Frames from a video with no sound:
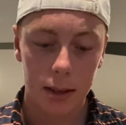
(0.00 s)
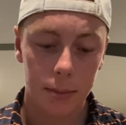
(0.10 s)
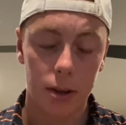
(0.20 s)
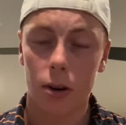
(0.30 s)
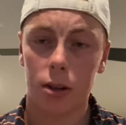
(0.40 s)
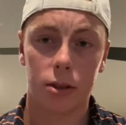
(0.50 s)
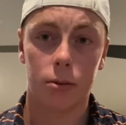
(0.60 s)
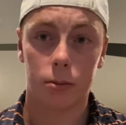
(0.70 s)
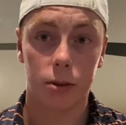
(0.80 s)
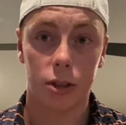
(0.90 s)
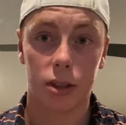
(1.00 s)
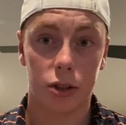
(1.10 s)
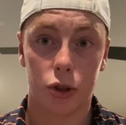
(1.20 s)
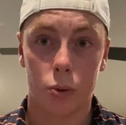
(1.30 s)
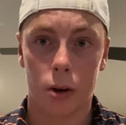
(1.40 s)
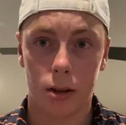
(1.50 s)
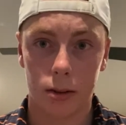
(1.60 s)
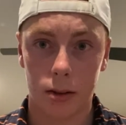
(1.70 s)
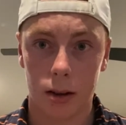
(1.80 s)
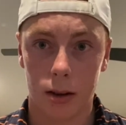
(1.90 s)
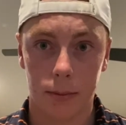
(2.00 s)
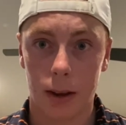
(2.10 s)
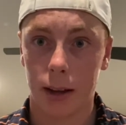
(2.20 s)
But it also was just short. I